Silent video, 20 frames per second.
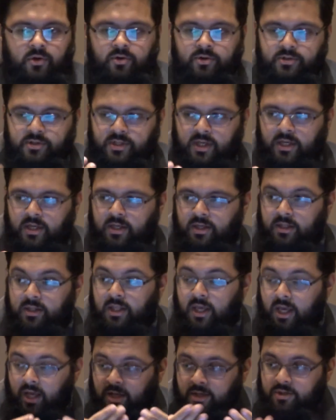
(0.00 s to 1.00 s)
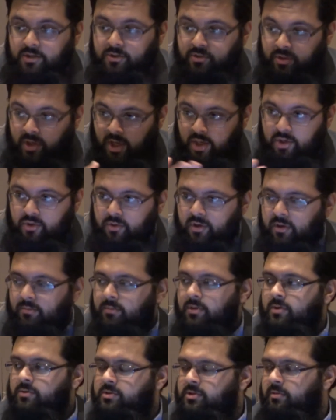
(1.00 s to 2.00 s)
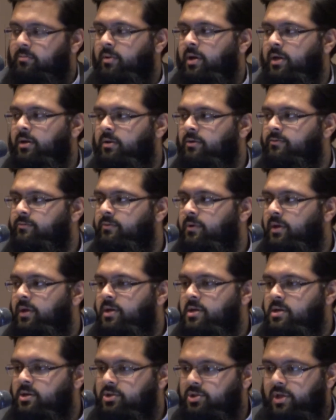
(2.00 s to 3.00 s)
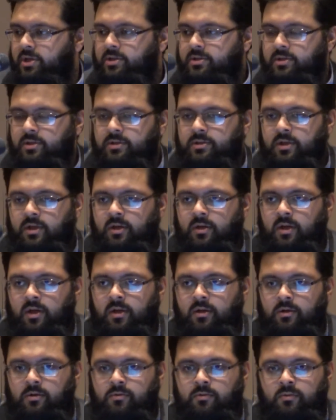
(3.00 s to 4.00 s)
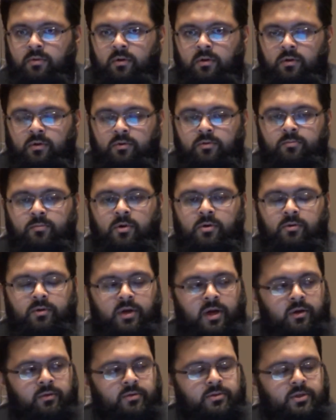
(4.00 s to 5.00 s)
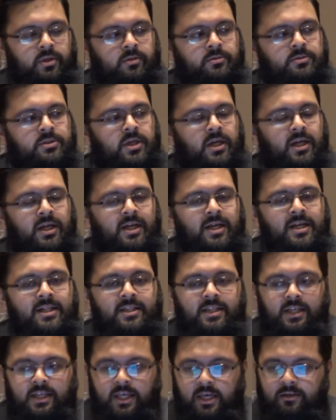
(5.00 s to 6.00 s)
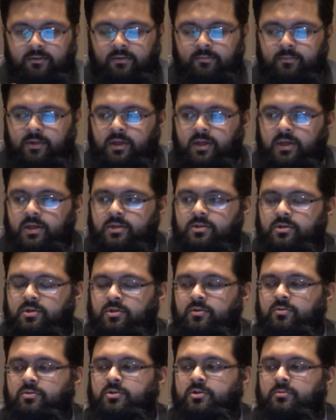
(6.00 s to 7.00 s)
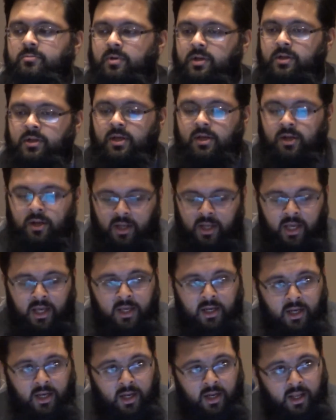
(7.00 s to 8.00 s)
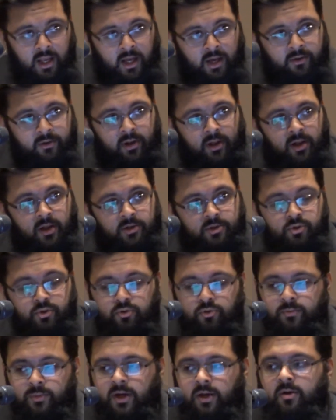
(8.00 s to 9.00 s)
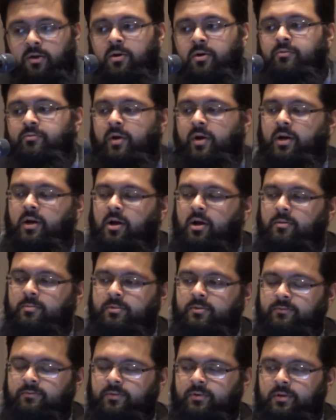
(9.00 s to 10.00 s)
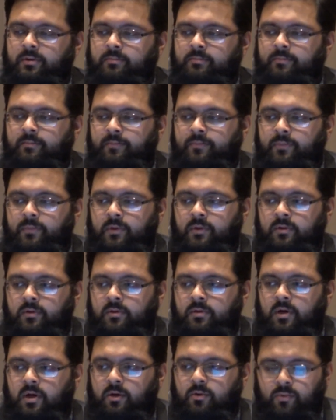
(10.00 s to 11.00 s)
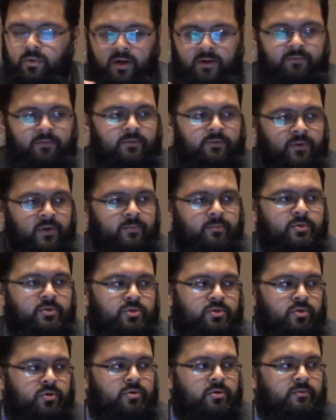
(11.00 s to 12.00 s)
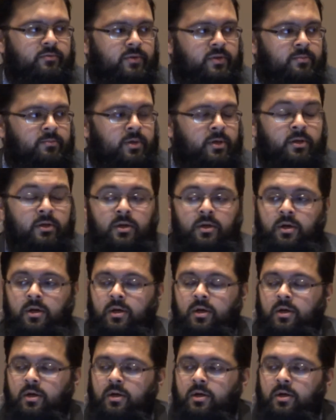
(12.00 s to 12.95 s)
because they understood, they knew him, he was a man of justice and good moral character. They gave him the keys to Jerusalem and they laid out a 2 mile long red carpet for him. And we have the famous story of him and